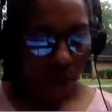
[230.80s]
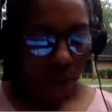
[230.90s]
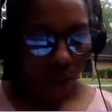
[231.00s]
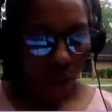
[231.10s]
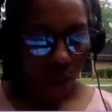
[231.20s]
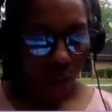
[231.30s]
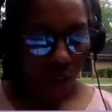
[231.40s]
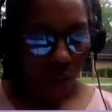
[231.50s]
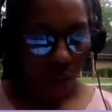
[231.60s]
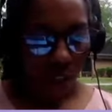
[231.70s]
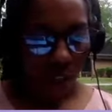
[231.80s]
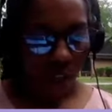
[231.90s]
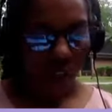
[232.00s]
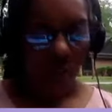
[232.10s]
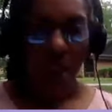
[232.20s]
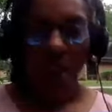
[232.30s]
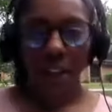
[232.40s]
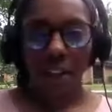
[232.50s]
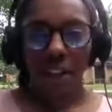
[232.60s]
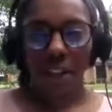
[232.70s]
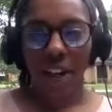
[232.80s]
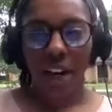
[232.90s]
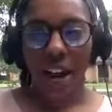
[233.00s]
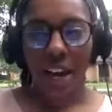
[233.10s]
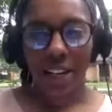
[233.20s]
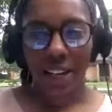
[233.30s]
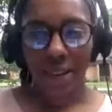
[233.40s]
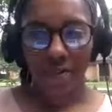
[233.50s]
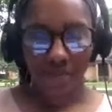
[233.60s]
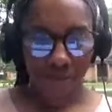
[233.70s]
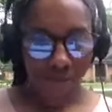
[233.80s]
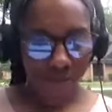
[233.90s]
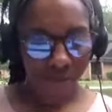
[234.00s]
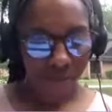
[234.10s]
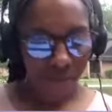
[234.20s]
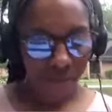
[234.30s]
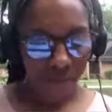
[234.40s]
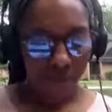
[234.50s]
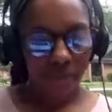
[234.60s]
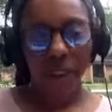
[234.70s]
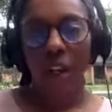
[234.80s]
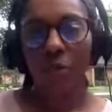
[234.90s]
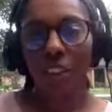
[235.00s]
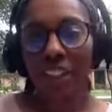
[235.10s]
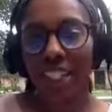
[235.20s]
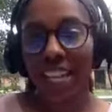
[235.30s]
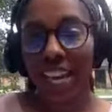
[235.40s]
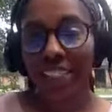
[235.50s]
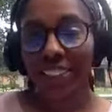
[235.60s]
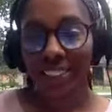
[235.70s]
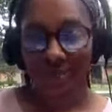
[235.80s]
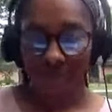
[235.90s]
and the Lord will say, here I am. I'll read it again.